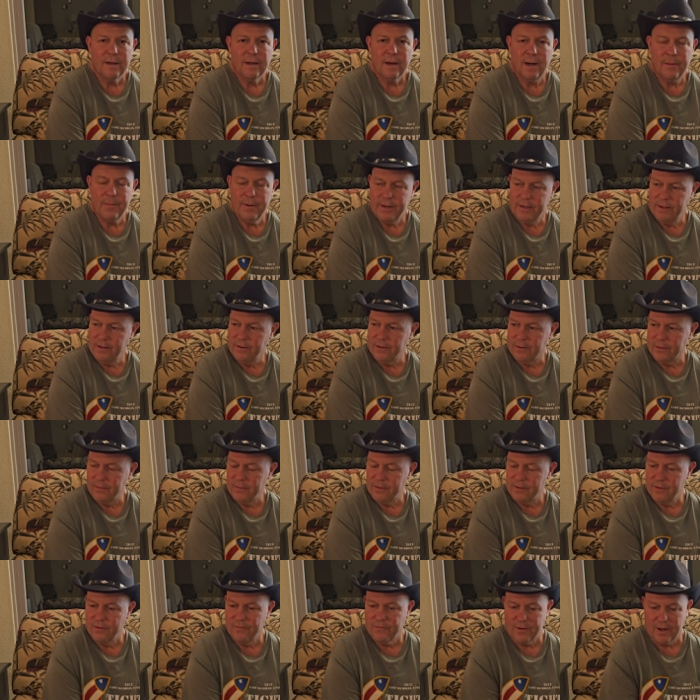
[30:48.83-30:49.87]
I mean, you know,
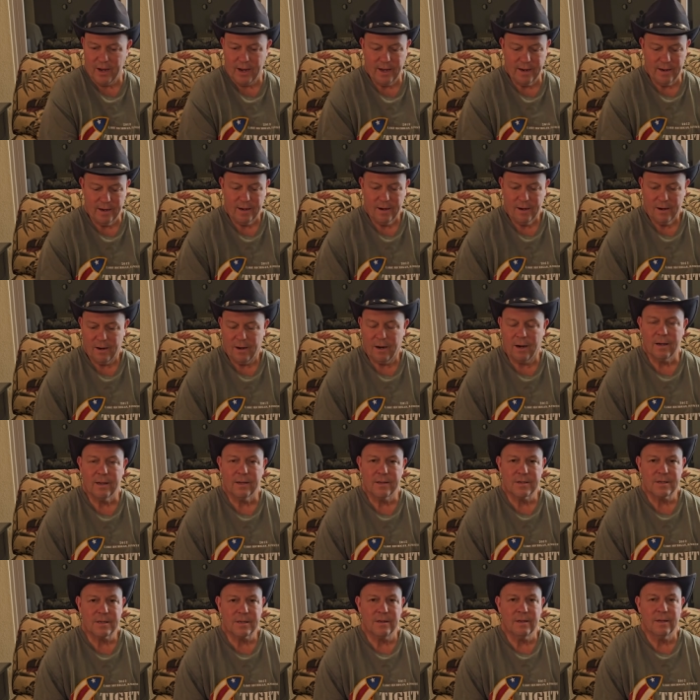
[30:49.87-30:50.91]
and you've got all of
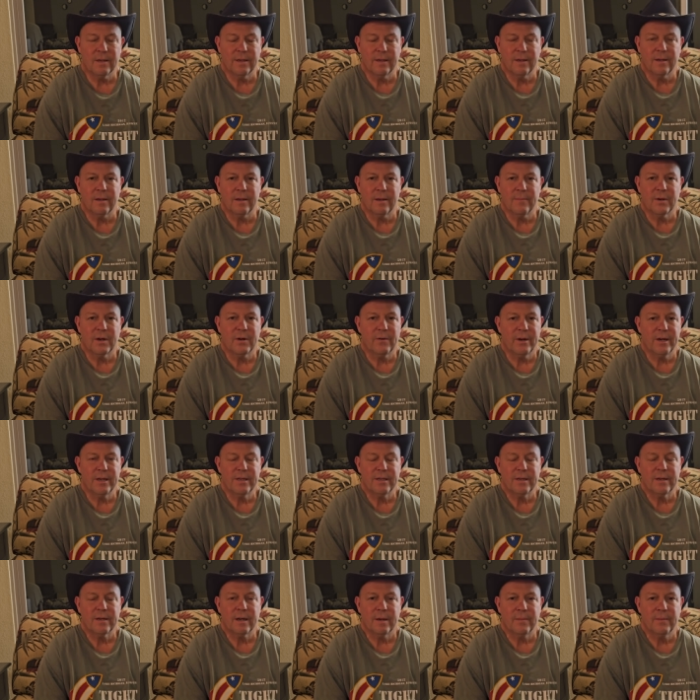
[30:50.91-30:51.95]
this illegal
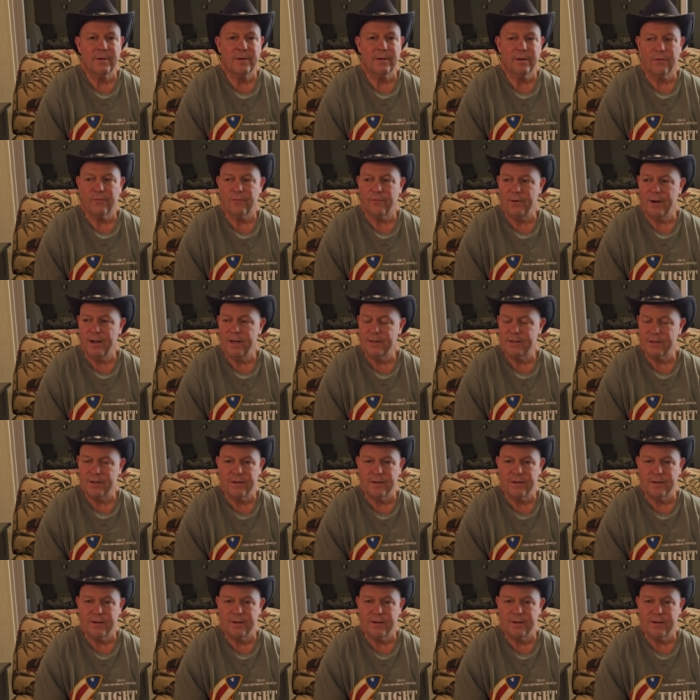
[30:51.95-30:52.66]
immigration coming into France.